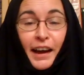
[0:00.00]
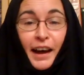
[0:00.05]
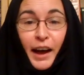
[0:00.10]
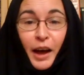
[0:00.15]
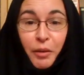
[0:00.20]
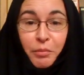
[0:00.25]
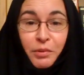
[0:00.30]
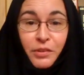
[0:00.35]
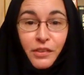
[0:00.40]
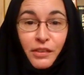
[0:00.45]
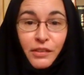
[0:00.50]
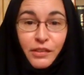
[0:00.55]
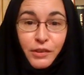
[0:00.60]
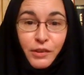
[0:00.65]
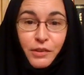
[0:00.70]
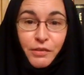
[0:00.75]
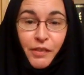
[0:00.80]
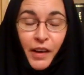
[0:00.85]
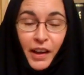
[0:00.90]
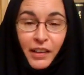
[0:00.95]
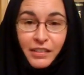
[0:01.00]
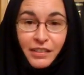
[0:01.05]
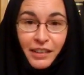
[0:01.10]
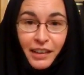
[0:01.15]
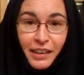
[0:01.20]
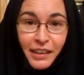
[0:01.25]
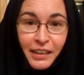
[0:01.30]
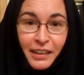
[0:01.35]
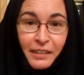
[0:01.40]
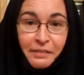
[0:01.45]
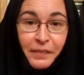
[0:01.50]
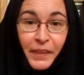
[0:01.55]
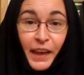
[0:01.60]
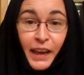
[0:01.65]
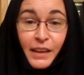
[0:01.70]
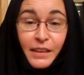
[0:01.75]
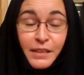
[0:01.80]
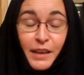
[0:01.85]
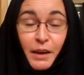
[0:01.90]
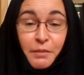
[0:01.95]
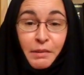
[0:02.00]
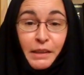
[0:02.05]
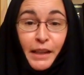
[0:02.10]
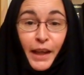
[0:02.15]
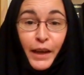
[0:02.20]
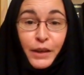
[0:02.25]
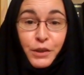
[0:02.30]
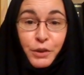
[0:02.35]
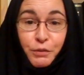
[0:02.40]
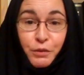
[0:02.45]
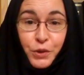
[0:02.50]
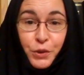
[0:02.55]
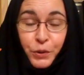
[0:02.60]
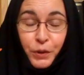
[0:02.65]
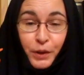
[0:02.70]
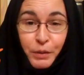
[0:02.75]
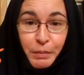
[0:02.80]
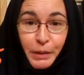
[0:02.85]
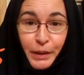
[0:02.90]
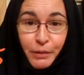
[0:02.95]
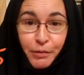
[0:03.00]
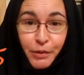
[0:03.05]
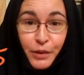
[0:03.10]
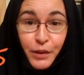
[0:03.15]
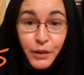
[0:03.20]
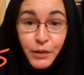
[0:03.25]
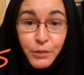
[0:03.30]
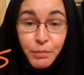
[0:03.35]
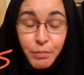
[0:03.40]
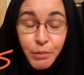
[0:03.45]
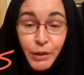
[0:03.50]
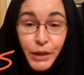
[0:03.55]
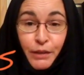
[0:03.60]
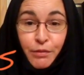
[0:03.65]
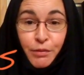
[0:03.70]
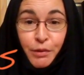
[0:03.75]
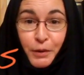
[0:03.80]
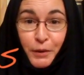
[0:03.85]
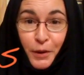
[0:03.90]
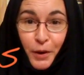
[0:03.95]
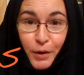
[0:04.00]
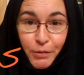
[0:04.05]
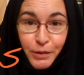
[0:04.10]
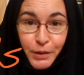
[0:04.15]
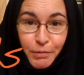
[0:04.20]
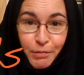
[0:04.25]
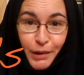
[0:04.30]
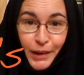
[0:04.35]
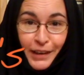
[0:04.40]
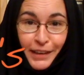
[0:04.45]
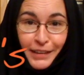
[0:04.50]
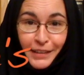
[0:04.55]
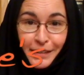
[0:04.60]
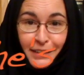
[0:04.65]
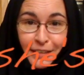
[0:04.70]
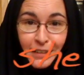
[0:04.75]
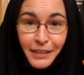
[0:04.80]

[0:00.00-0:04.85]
I'm Sister Vassa, and I'm glad you've joined me for this brief coffee break.